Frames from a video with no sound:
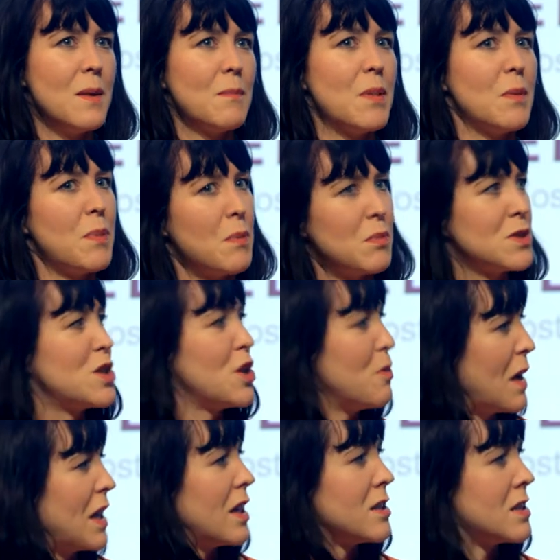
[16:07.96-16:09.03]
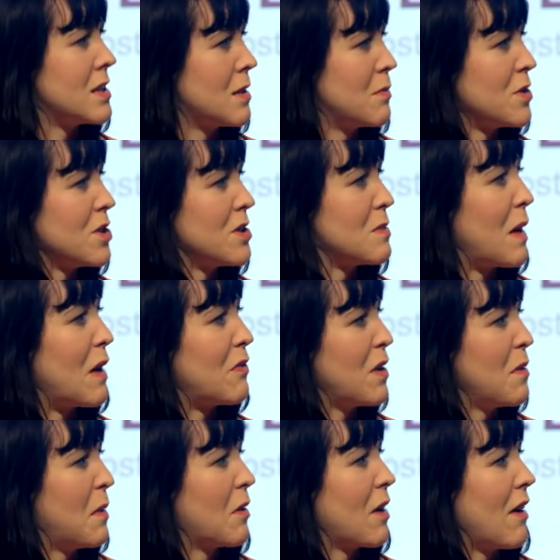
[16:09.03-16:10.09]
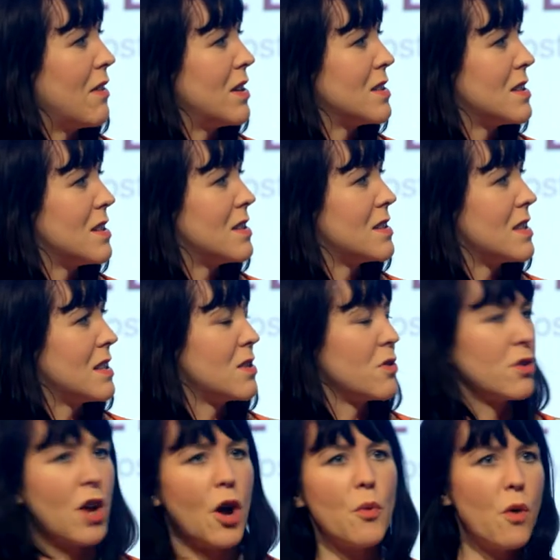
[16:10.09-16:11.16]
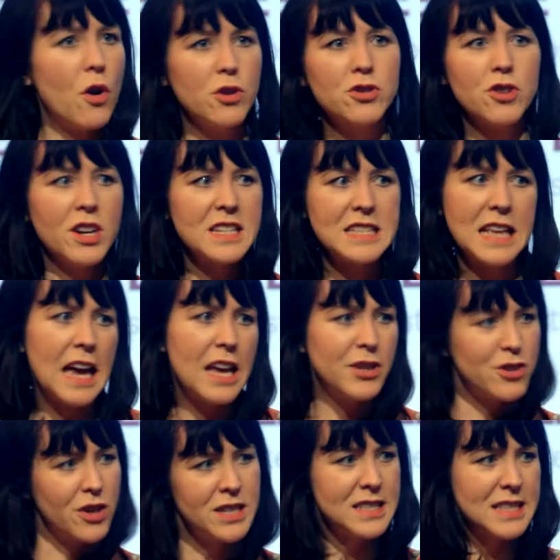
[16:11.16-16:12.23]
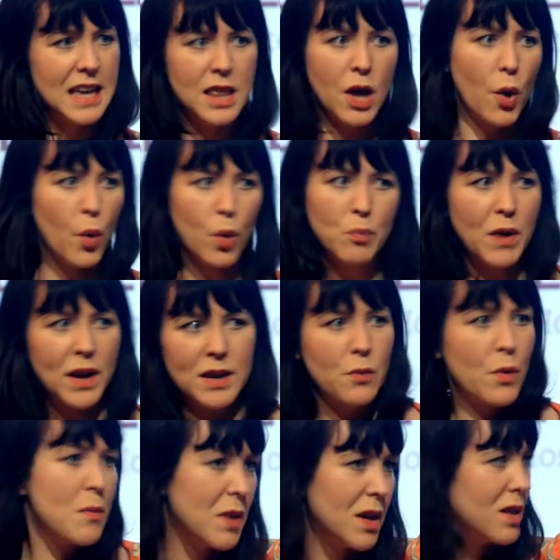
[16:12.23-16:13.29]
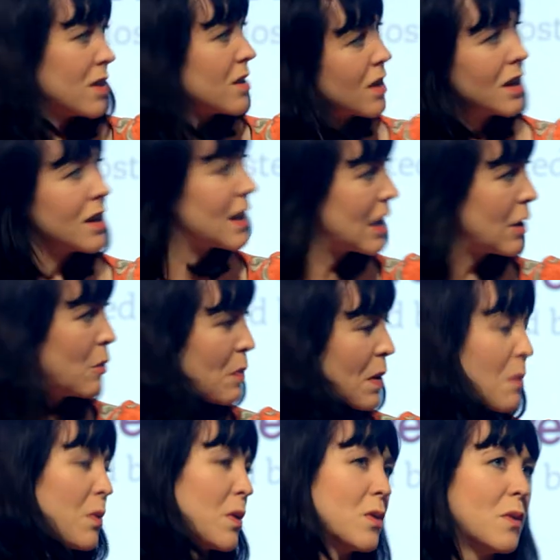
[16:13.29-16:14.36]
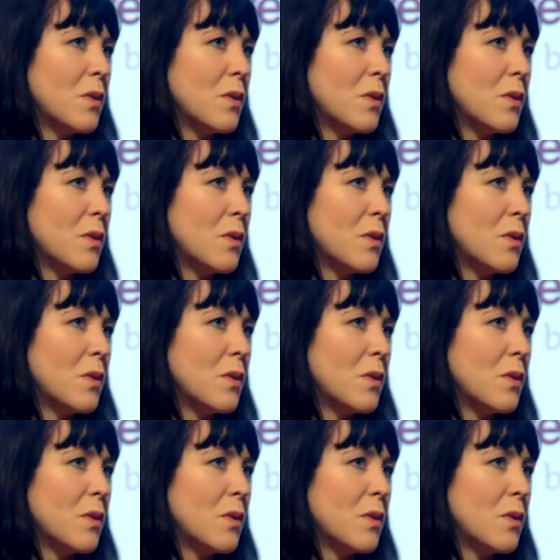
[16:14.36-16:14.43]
but people do make those assumptions about female characters. They sort of go, what are you trying to say? You're trying to say that all pregnant women are going to kill people or